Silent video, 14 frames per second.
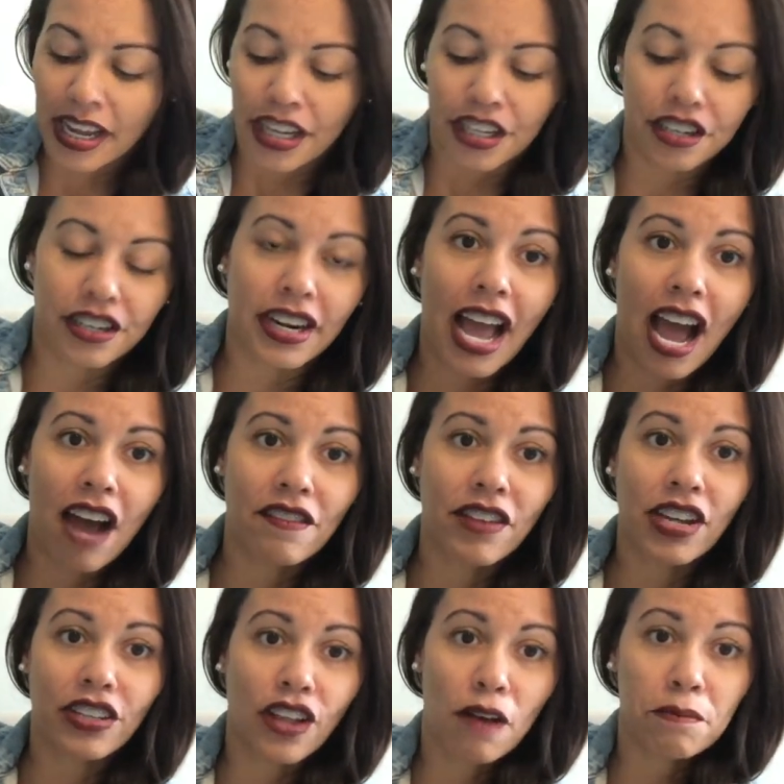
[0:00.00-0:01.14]
You're gonna have a
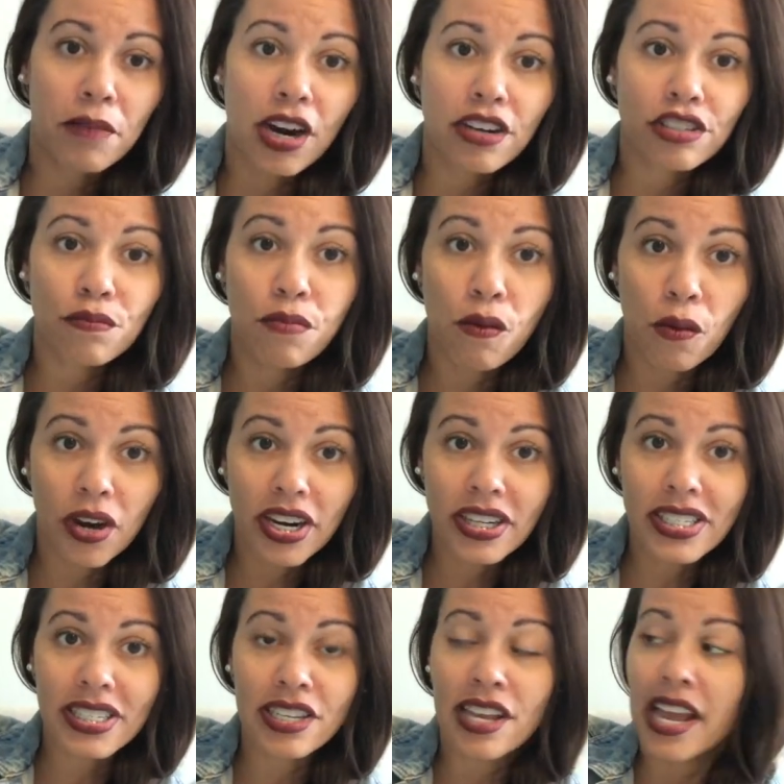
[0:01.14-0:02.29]
lumbar
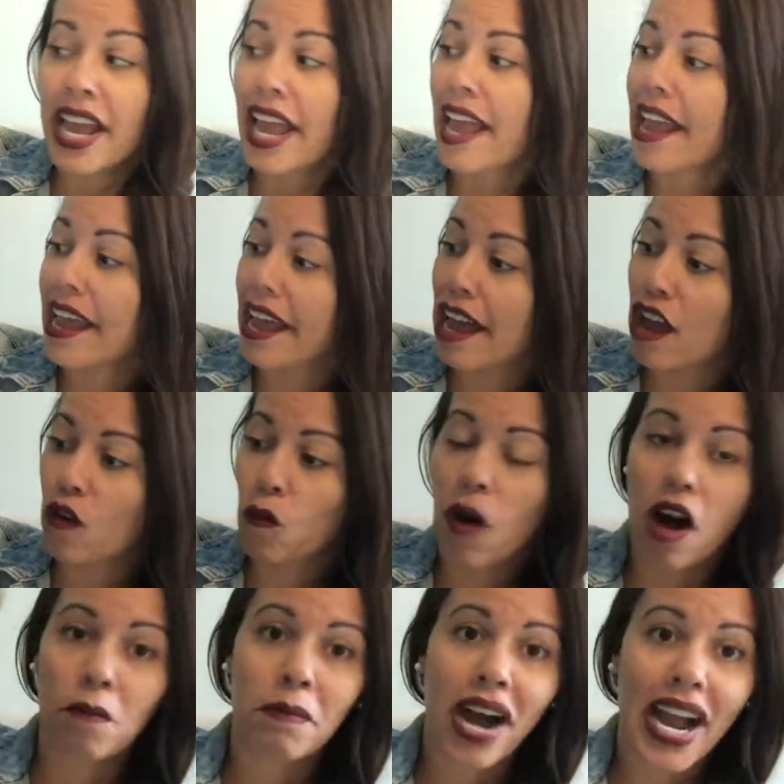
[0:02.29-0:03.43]
support. And
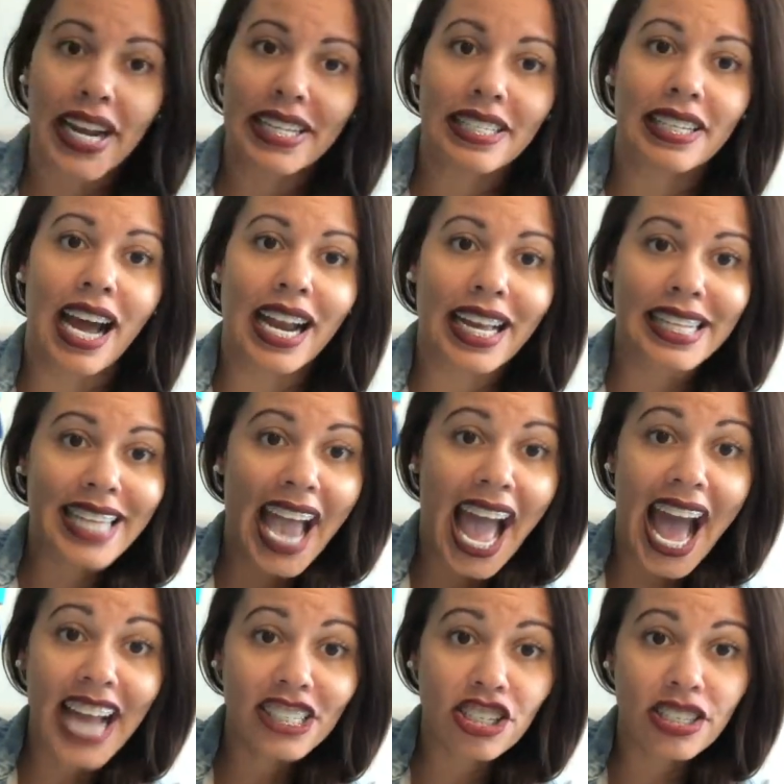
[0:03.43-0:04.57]
while mine is not
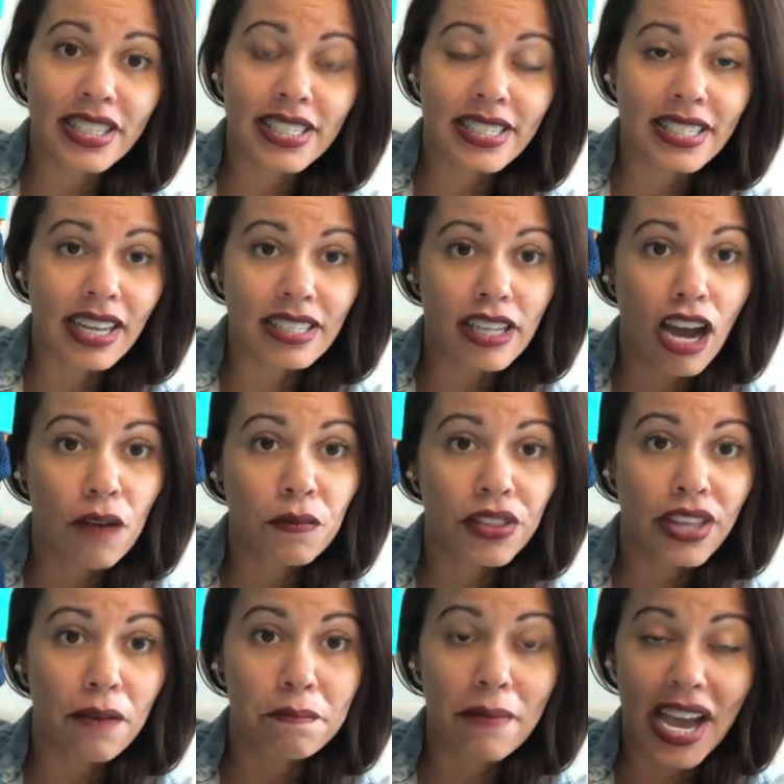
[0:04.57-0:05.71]
attached, this does come with
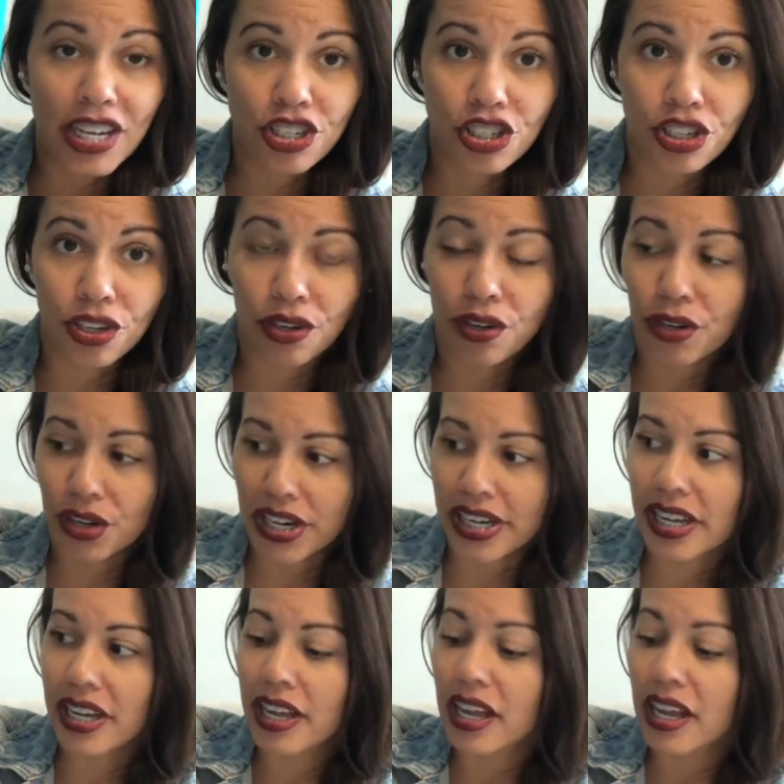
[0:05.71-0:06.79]
a mesh hood.